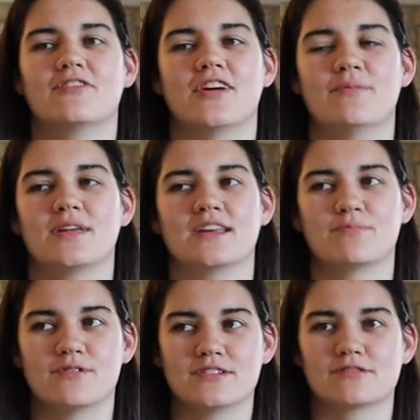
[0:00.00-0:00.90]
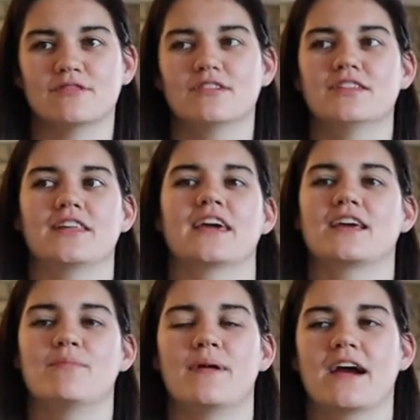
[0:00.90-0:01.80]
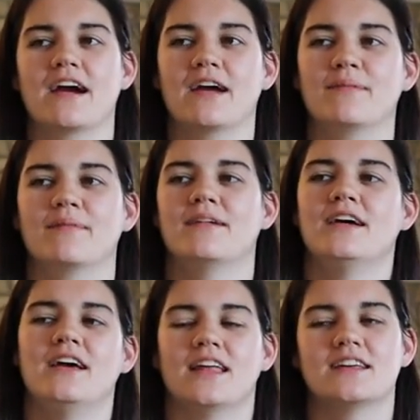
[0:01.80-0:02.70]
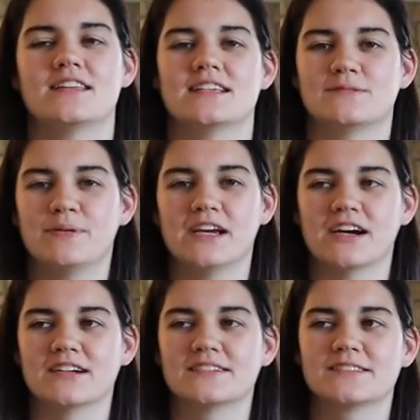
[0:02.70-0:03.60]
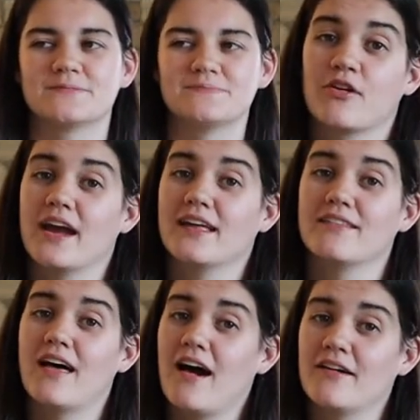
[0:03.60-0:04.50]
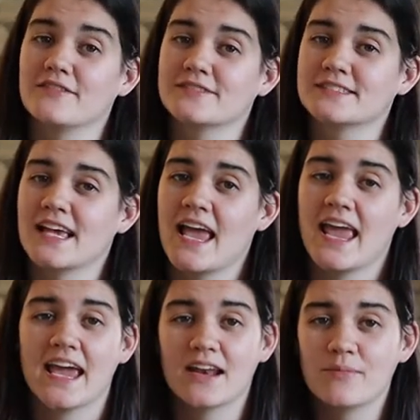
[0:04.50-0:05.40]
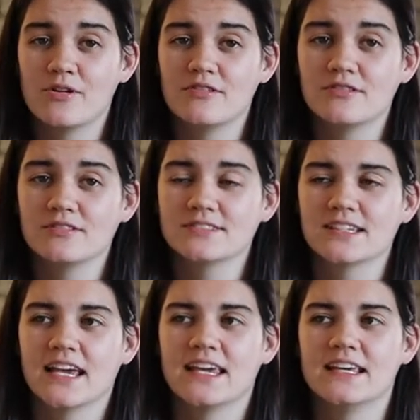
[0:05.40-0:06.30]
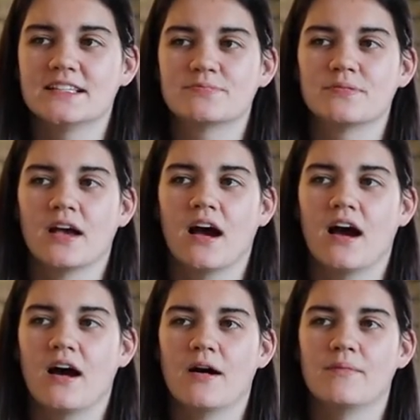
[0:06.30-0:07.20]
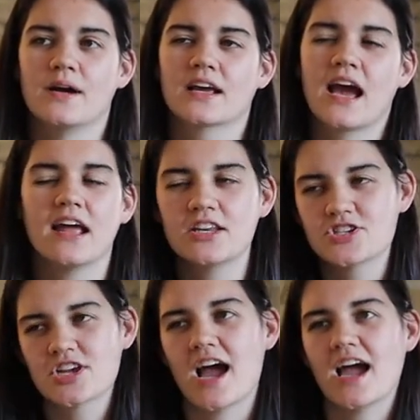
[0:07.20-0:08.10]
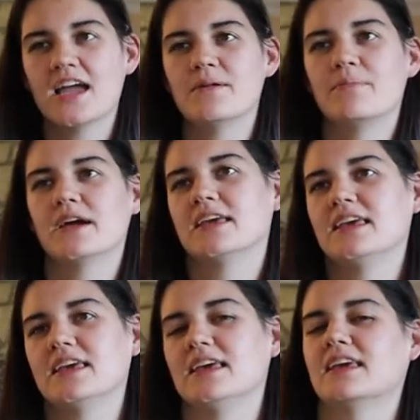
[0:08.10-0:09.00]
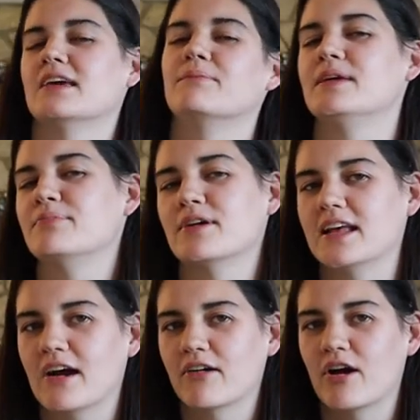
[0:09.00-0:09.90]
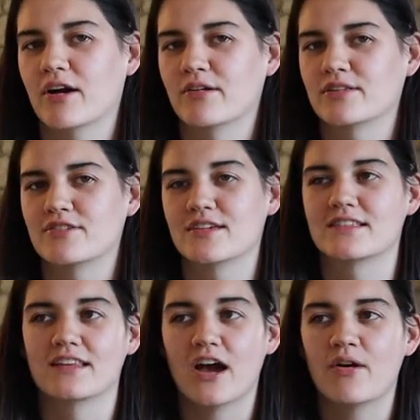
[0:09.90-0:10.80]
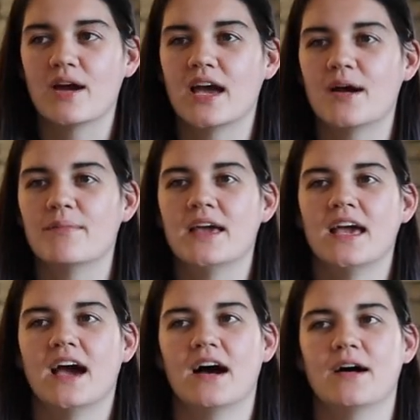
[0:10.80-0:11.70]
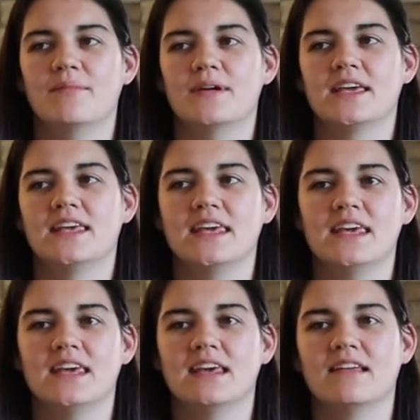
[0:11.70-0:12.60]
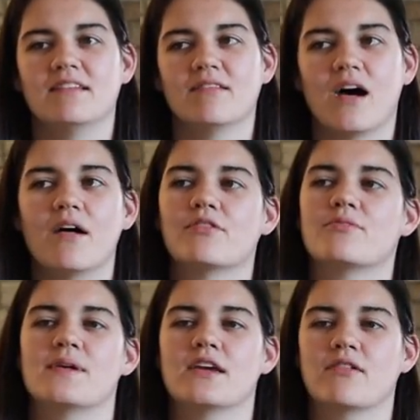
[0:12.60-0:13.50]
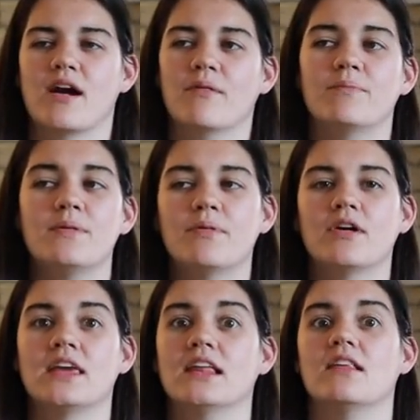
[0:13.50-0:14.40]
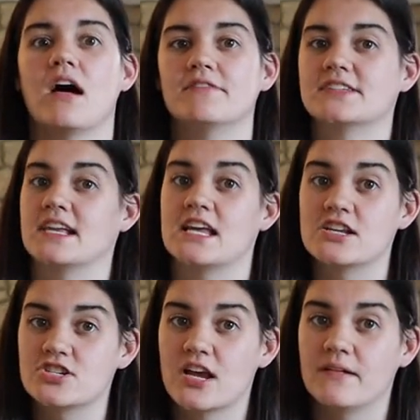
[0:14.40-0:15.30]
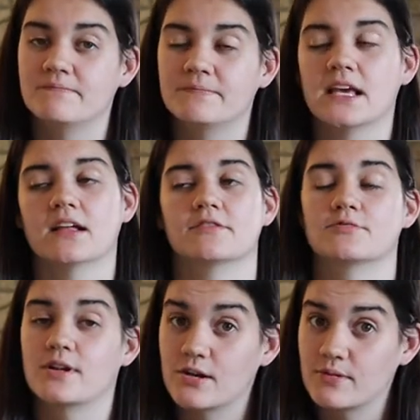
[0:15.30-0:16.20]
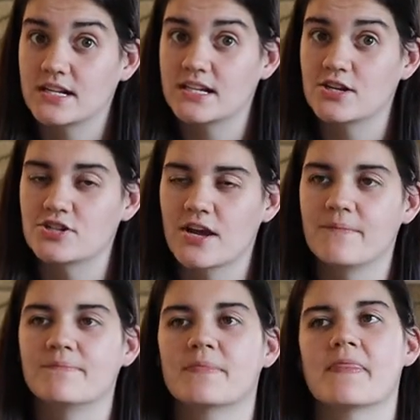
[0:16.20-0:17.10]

for him to get to preschool and like compare him like to his peers. Gray loves animals. He's um, kind of shy, but he can be pretty outgoing once you get to know him. Um, he loves being around people. He loves attention. He loves one-on-one -on -one attention.